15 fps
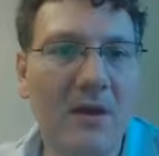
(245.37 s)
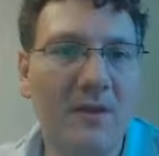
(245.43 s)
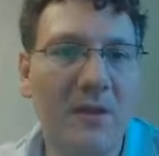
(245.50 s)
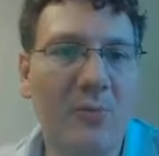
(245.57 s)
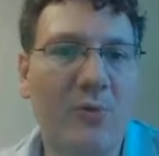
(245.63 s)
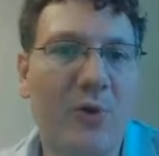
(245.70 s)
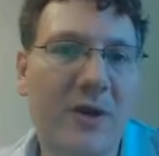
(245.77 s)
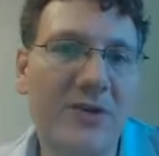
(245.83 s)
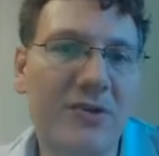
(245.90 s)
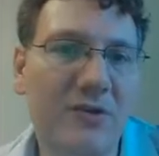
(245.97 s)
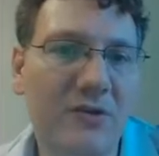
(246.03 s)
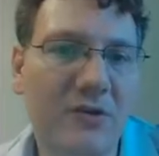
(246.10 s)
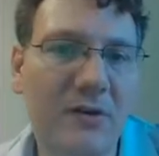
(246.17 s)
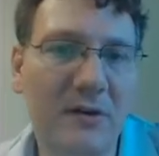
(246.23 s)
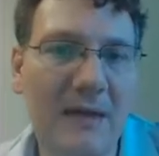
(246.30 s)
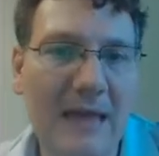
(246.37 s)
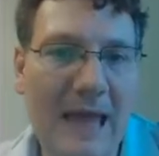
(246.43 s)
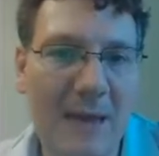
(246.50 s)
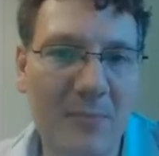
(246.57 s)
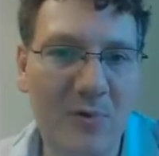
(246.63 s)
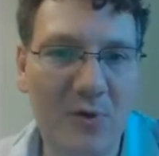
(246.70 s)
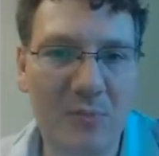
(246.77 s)
The pressure,
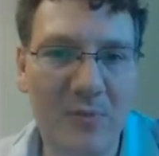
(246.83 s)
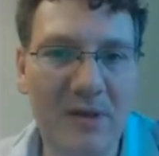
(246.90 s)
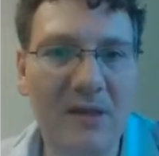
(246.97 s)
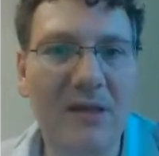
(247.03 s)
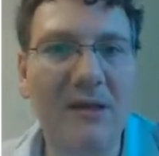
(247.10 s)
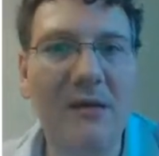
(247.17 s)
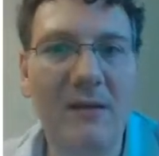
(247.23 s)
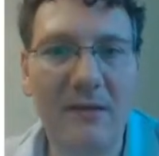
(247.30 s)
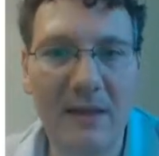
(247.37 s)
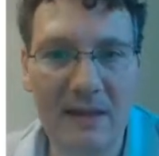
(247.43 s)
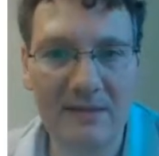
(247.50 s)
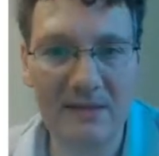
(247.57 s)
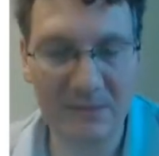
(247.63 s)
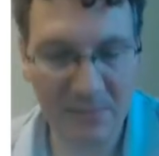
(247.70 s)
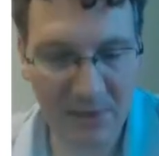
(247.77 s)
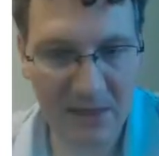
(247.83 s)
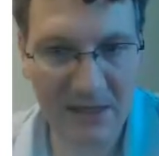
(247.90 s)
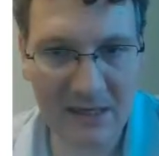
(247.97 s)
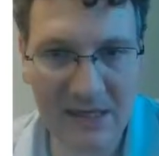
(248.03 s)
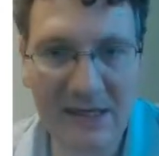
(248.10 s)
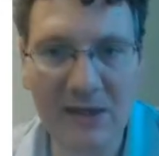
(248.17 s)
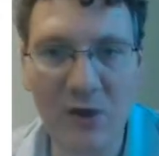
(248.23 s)
capital P, that's in
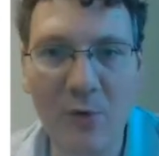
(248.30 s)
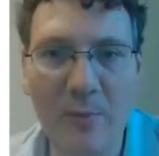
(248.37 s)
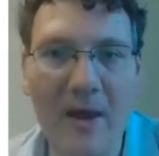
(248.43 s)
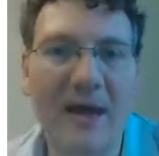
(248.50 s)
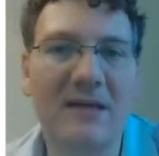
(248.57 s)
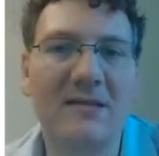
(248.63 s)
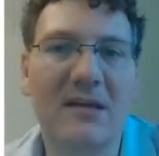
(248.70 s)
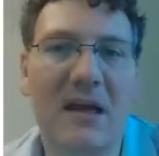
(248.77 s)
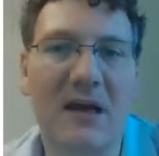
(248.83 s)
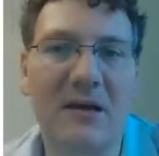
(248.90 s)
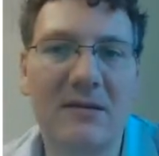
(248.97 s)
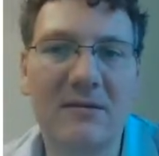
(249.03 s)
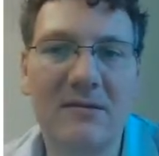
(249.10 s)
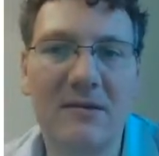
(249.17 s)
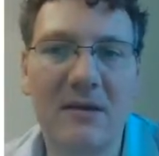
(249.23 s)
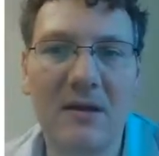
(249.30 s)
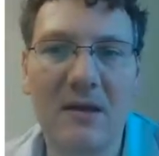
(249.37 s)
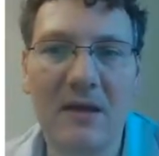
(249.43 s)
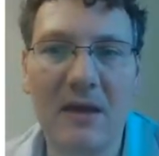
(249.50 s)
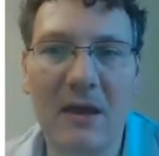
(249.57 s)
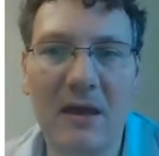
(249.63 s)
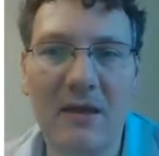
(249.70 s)
kilopascals,
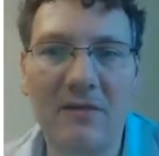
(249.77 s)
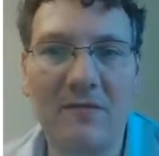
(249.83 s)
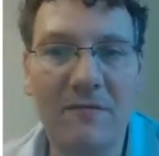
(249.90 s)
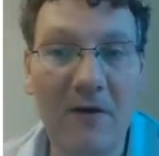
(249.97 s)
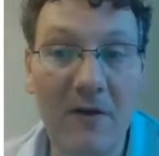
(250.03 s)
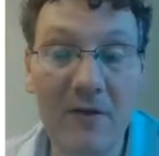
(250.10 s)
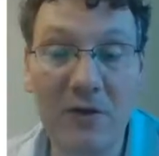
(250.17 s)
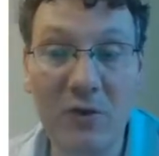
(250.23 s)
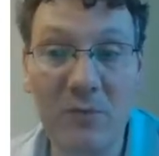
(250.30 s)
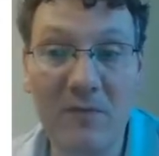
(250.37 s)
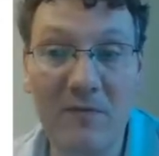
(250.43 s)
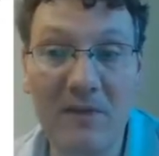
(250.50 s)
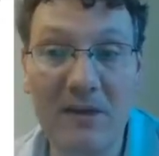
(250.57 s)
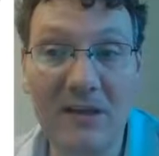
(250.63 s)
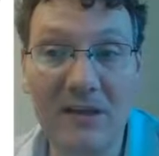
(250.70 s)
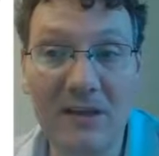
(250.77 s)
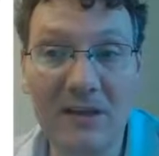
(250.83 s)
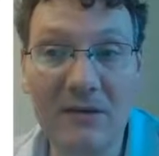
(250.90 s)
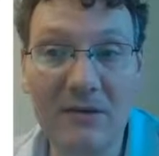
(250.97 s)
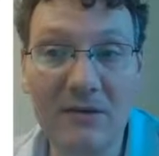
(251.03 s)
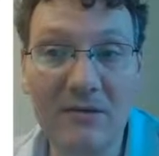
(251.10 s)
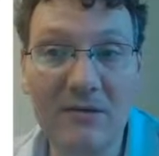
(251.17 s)
and the volume V in
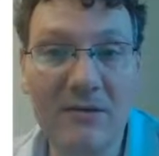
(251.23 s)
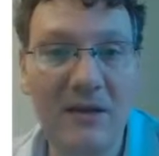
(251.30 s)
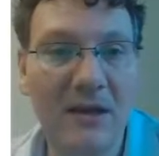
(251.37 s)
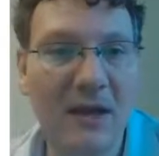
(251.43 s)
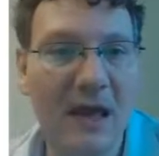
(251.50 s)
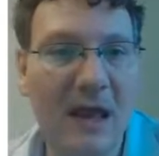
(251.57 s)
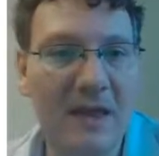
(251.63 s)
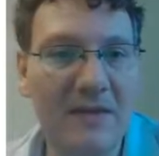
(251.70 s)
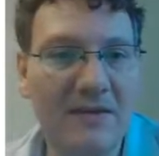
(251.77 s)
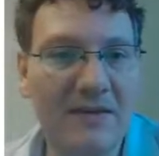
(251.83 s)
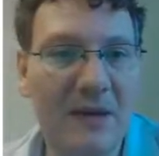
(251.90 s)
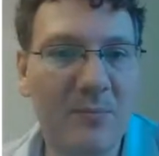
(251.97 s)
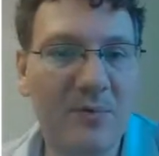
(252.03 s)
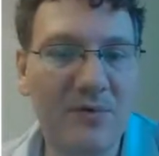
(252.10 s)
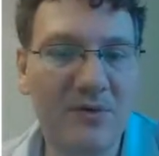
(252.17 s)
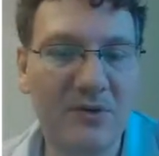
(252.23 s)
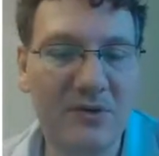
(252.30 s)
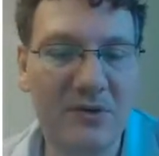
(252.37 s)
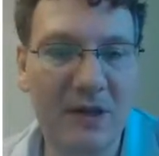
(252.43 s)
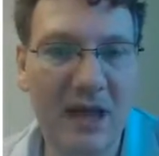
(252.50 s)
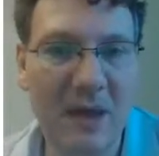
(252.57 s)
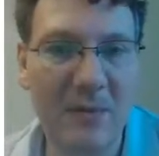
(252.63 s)
liters, and the temperature,
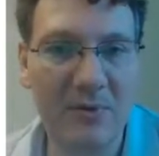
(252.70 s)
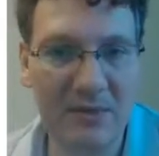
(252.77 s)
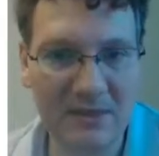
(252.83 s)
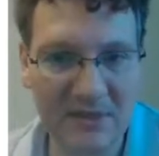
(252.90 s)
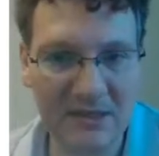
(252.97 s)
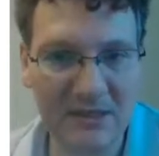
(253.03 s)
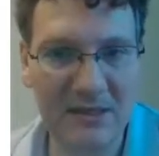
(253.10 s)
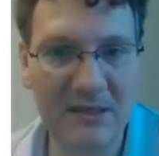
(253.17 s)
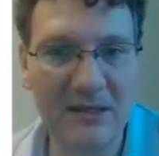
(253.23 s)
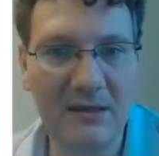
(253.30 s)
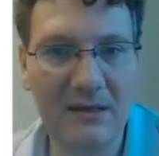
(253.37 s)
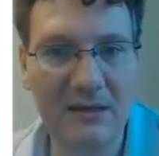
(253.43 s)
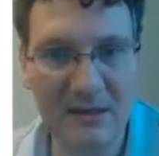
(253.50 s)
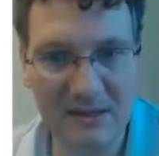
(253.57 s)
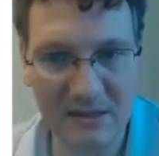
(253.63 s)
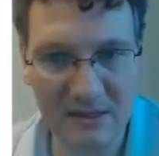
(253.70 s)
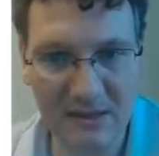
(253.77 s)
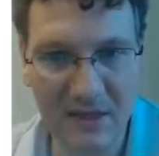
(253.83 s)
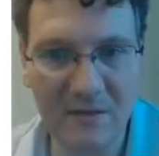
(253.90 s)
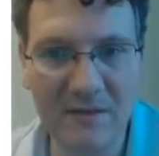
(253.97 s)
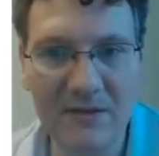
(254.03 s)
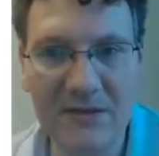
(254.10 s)
capital T, that's in
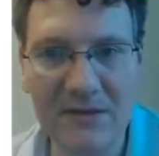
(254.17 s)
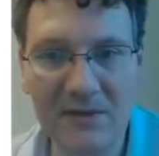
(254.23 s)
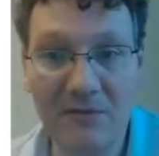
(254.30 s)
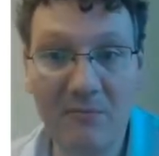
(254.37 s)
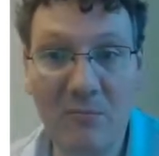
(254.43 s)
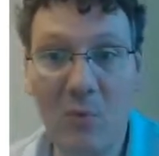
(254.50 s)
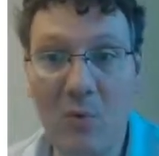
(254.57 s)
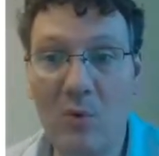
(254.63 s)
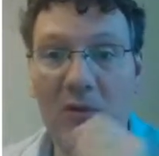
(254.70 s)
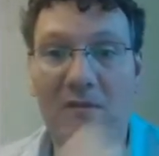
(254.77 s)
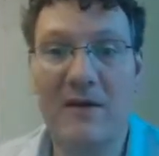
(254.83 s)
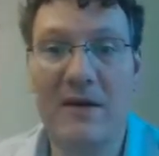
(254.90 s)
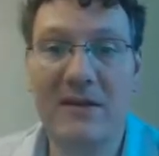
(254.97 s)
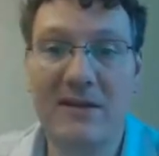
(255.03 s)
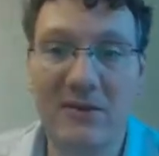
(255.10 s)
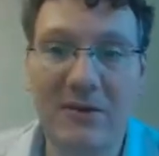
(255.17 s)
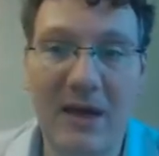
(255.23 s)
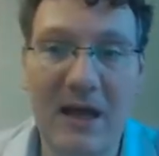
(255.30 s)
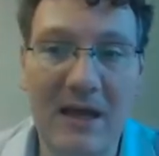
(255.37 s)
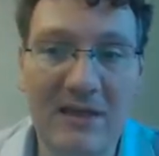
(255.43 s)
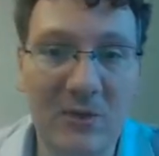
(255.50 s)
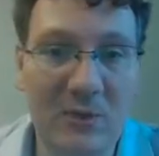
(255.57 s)
kelvins, of a mole of ideal
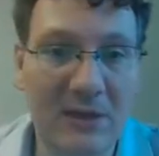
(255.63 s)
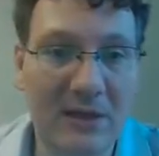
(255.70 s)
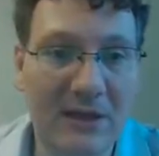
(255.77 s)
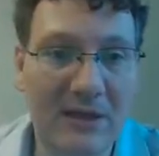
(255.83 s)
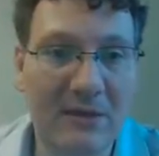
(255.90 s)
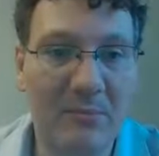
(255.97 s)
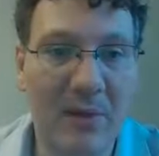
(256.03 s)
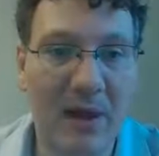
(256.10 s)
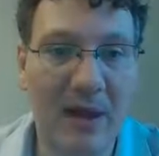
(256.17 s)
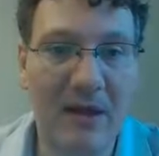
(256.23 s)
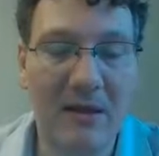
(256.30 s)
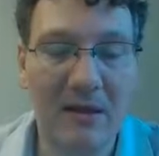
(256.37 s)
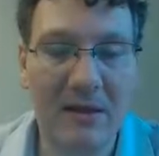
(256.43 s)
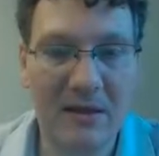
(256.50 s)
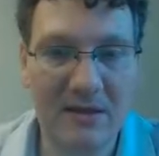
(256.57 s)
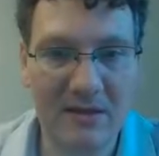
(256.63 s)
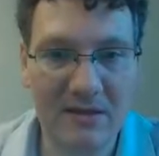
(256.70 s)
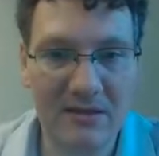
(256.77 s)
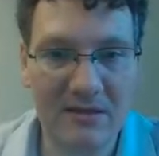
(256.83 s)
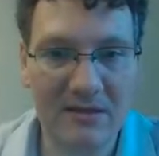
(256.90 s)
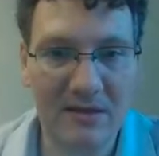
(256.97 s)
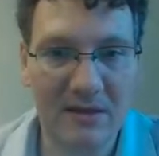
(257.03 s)
gas are related by
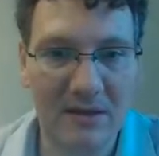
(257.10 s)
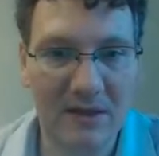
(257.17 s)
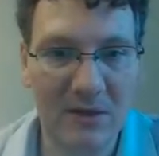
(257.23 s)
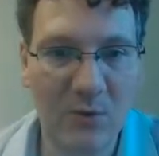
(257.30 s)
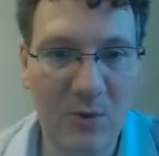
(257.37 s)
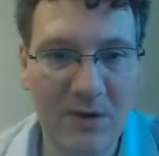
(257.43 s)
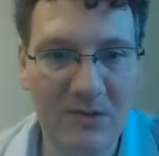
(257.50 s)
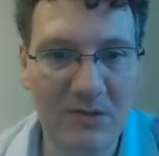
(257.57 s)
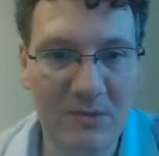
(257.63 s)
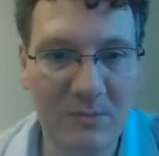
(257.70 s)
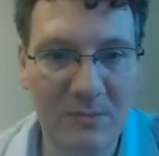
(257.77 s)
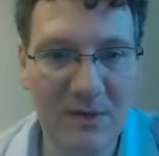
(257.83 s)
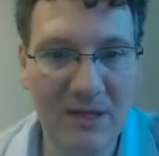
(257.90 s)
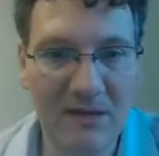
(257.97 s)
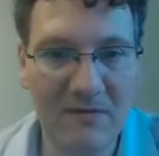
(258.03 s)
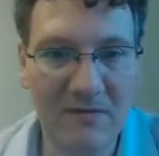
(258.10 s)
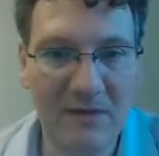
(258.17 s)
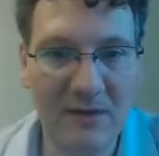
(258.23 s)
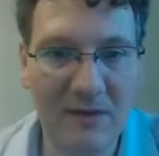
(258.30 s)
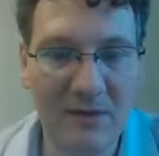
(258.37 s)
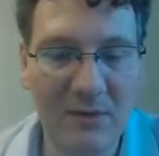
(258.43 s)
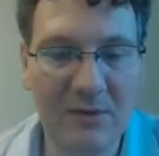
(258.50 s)
this equation, PV
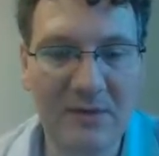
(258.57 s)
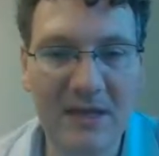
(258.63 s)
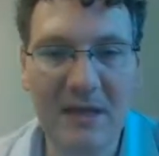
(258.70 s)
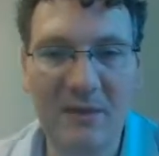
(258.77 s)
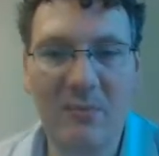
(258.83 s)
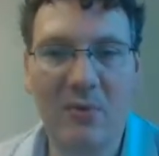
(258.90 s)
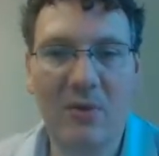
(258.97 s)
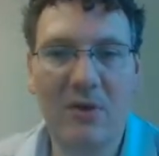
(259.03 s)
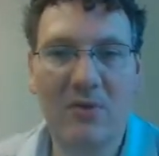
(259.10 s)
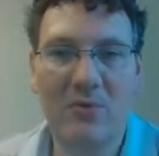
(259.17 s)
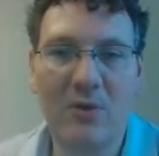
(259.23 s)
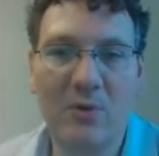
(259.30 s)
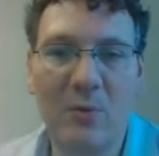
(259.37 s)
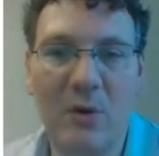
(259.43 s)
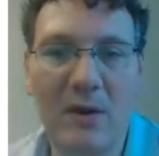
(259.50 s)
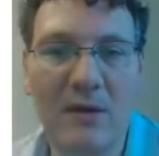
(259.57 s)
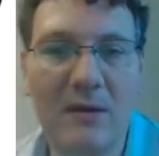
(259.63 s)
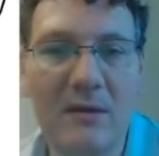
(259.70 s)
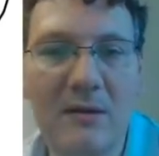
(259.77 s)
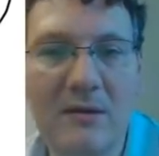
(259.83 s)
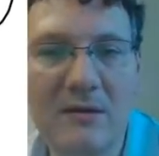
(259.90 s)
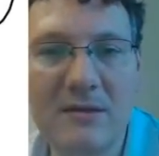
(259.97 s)
equals 8.31
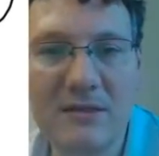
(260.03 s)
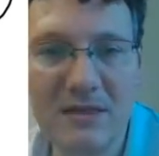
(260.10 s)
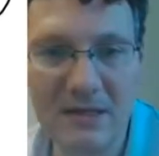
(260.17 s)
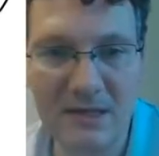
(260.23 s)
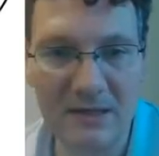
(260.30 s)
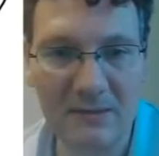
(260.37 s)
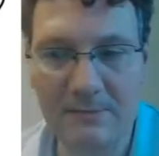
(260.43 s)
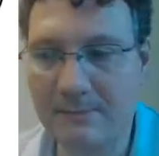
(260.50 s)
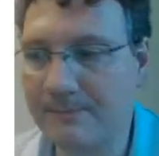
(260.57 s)
T.